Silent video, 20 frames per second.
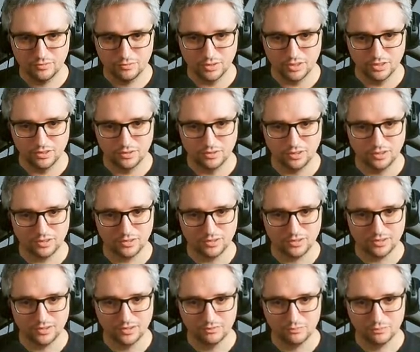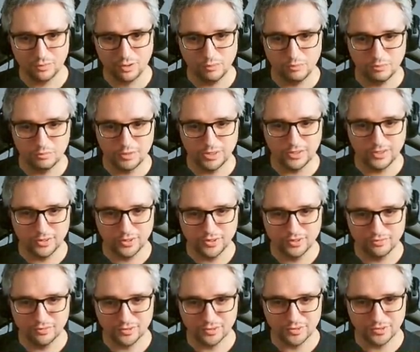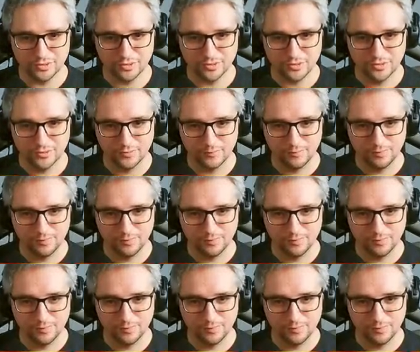Well, luck. Probably not if you're